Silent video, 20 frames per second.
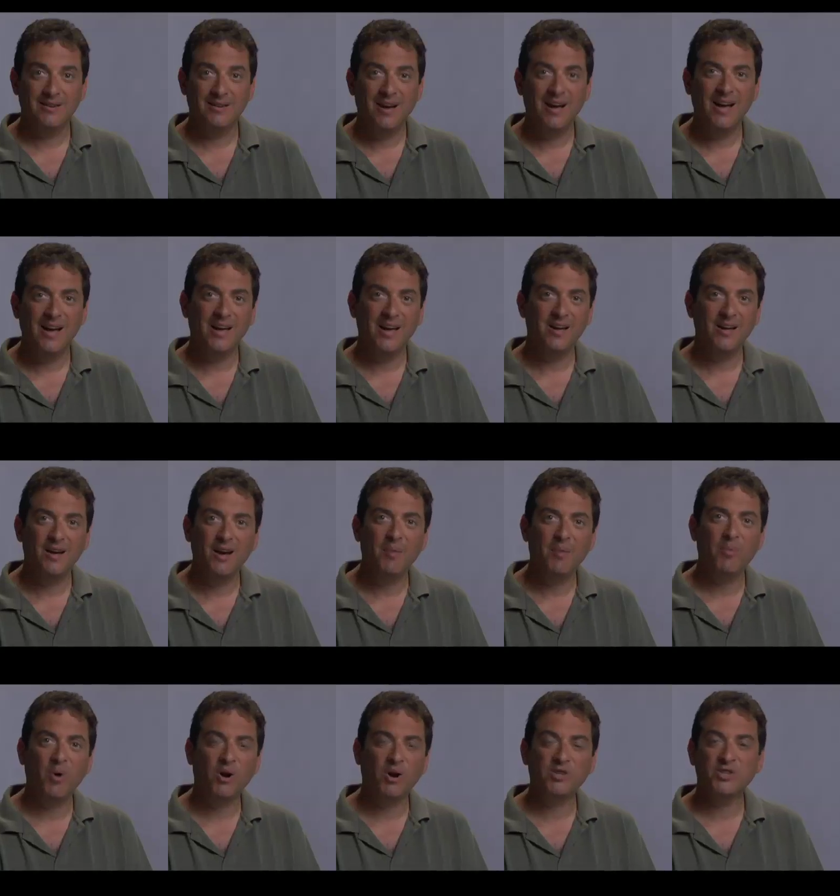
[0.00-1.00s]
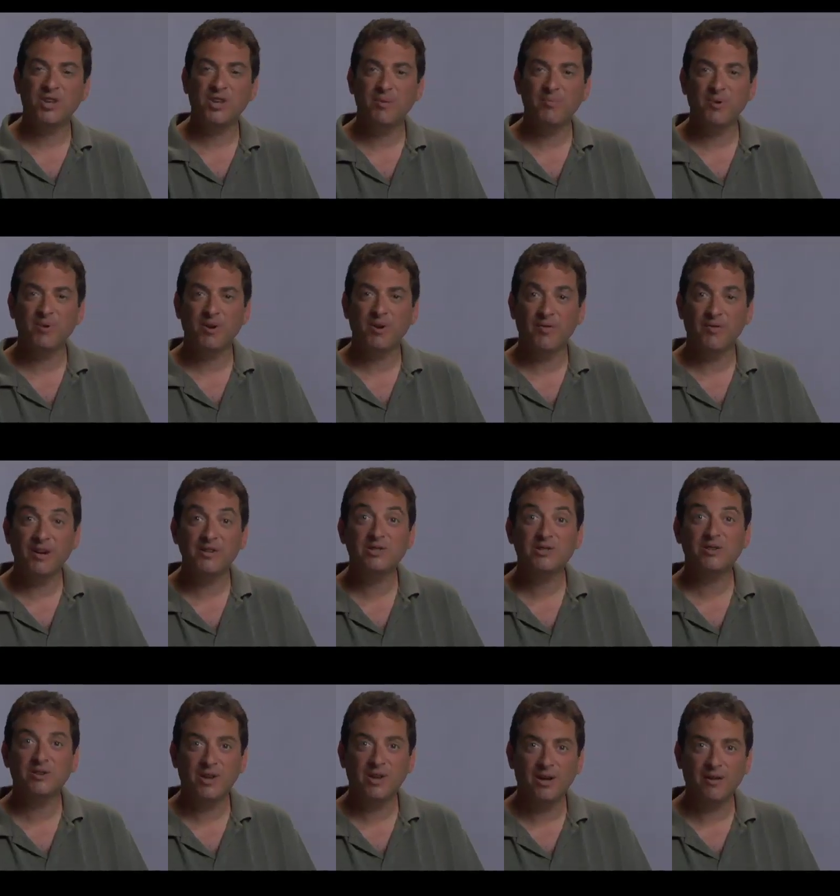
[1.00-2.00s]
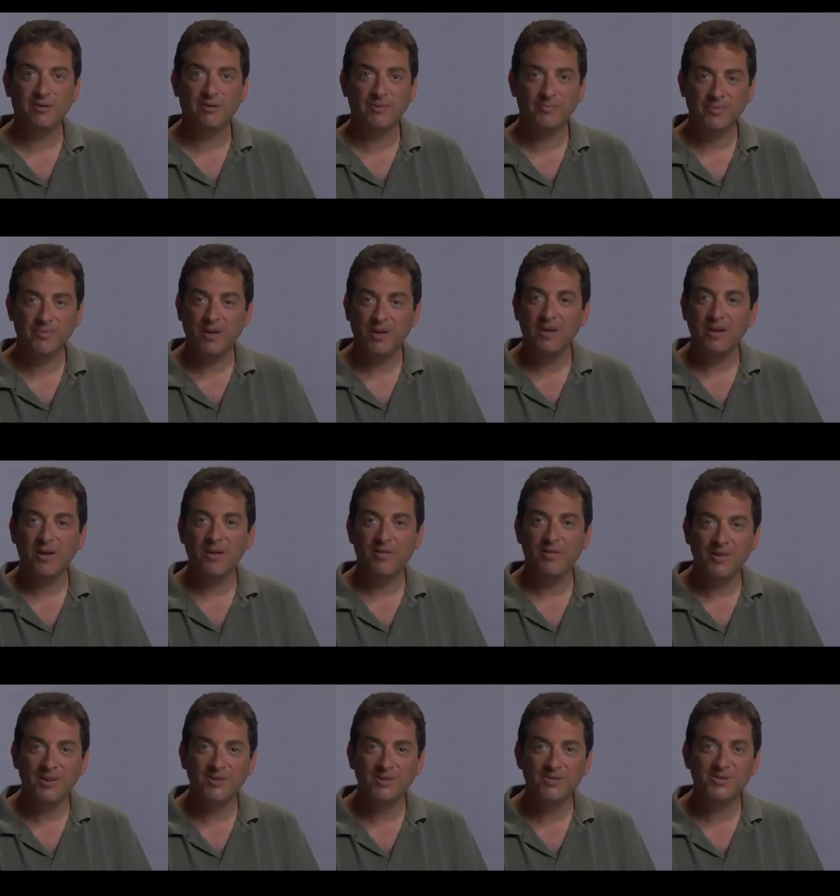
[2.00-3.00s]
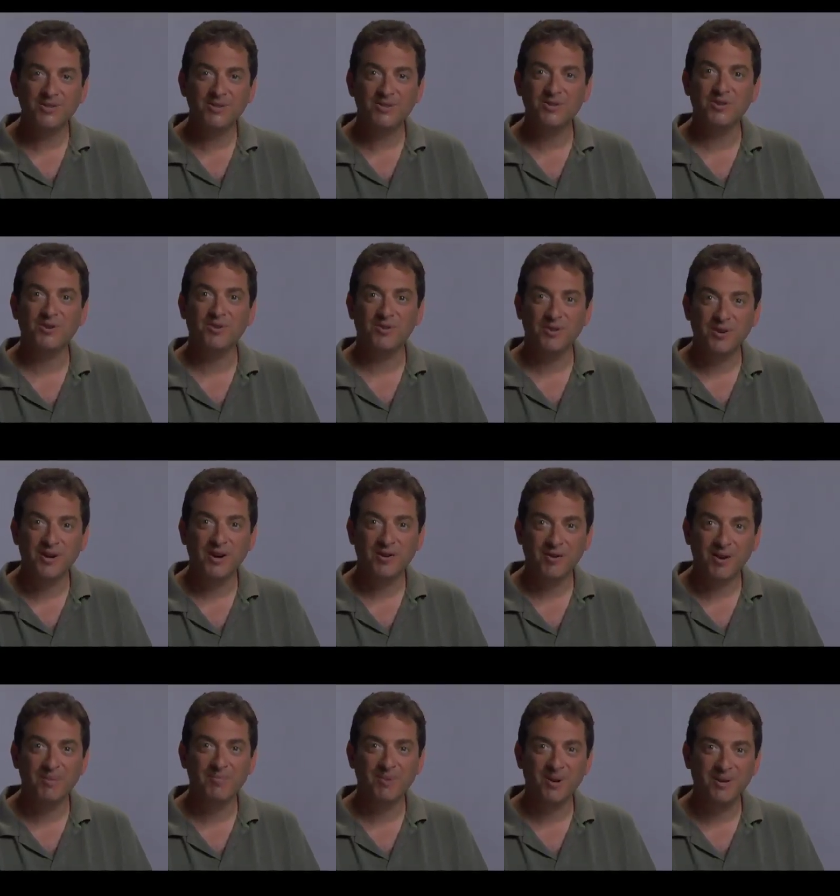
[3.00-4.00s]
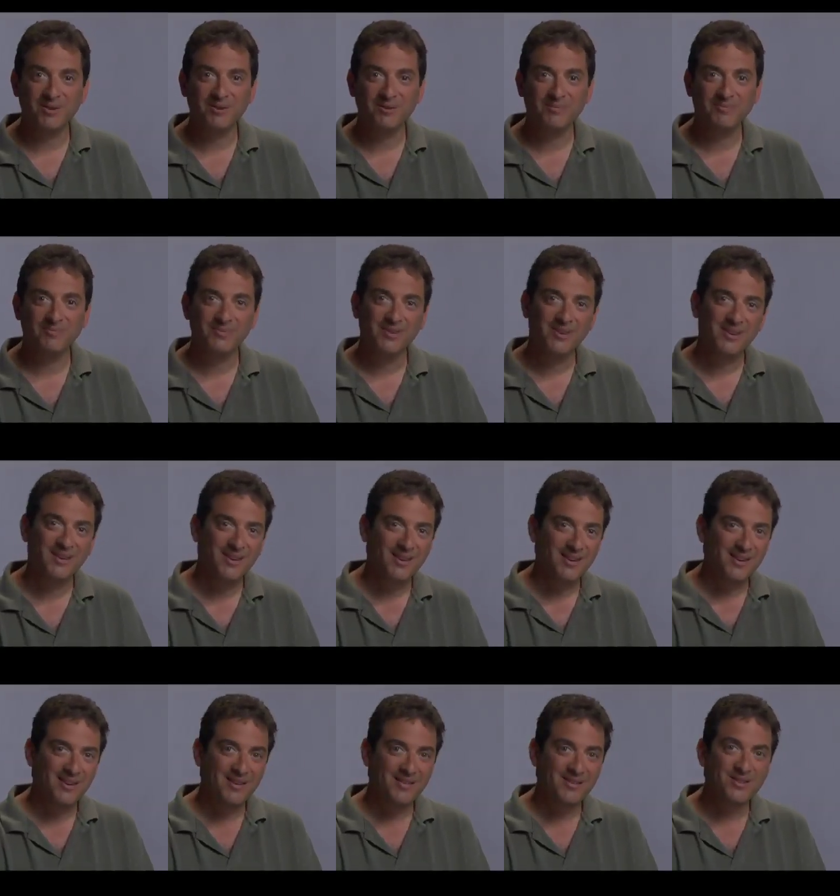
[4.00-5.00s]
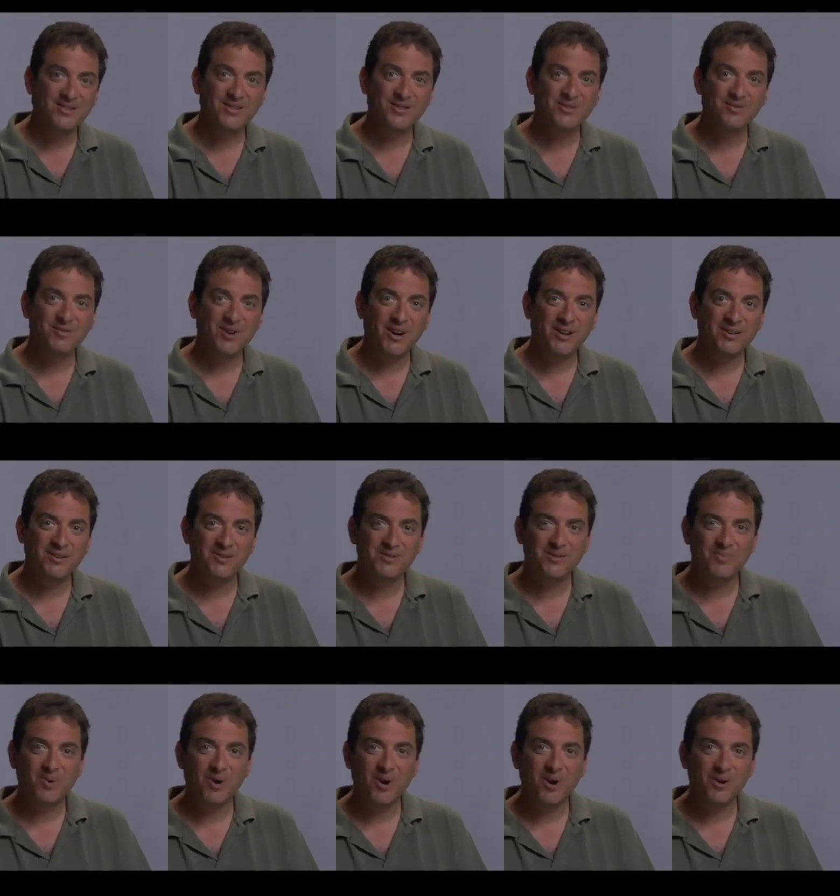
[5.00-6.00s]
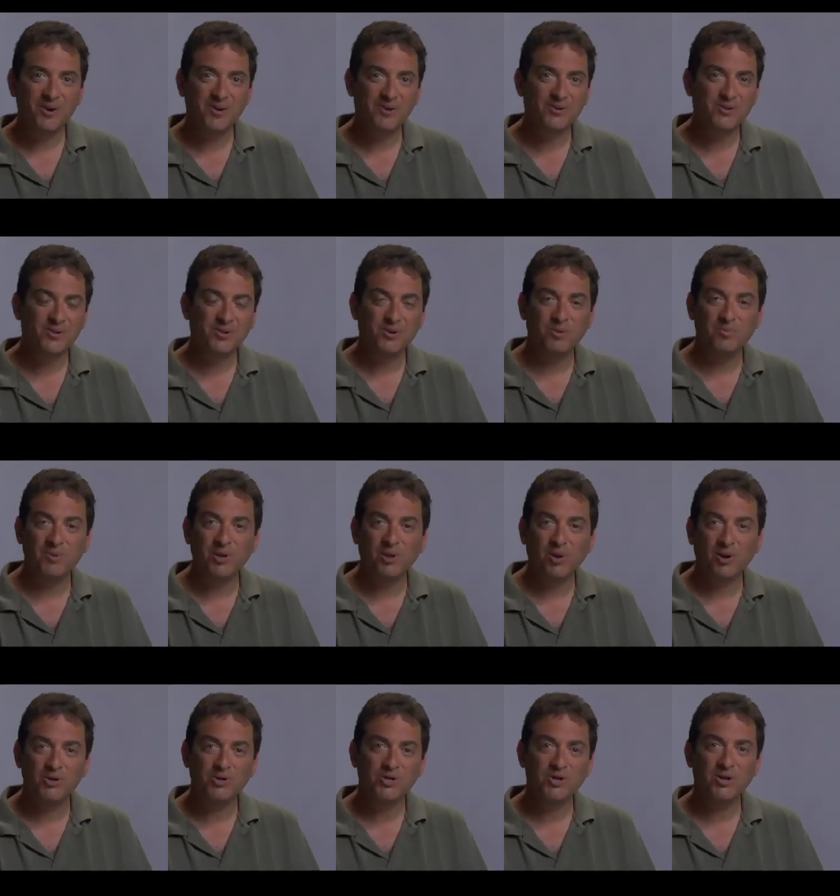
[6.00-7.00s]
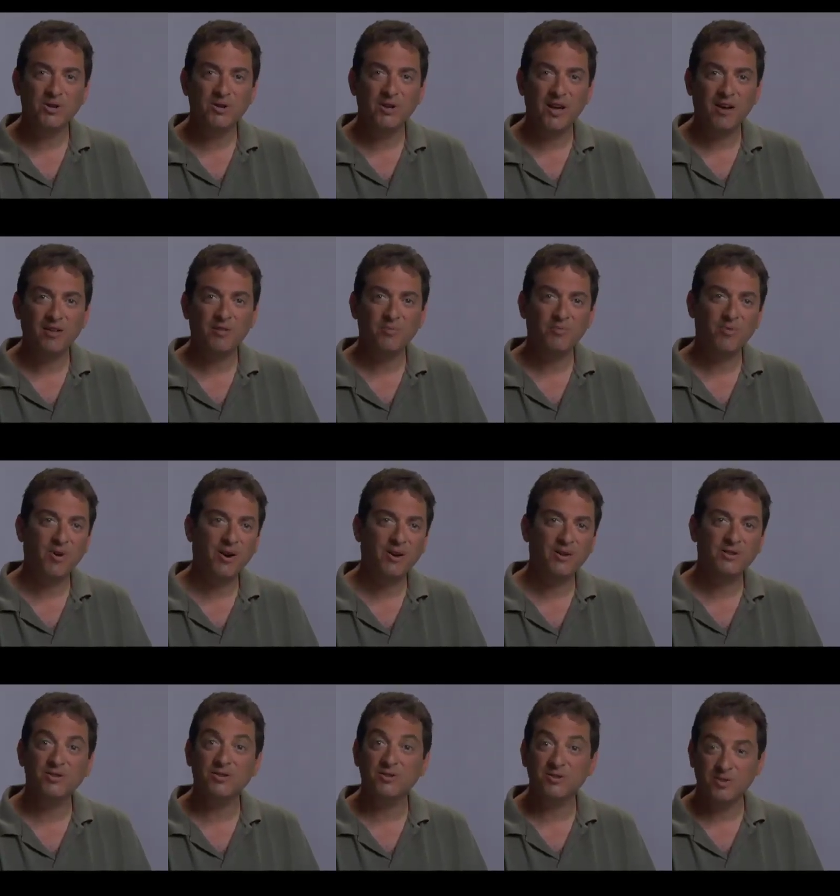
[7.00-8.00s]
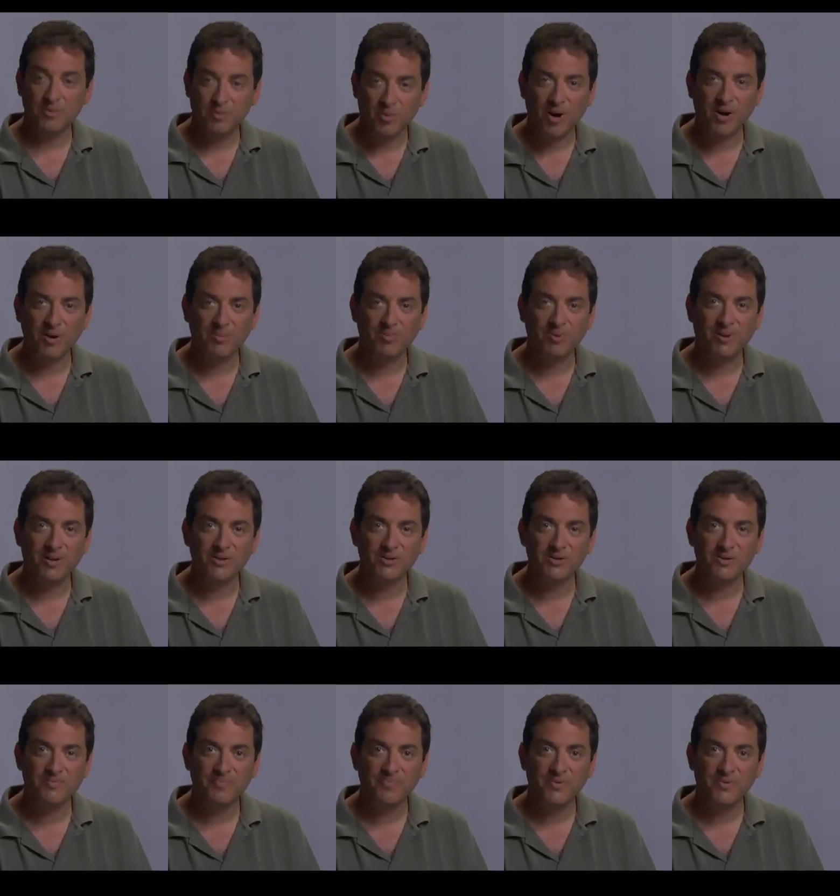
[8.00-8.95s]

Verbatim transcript: Hi, I'm Mark Stenberg of Iceland Health, and this is your ERA Minute. This is directed to marketers who'll be launching health products into the marketplace.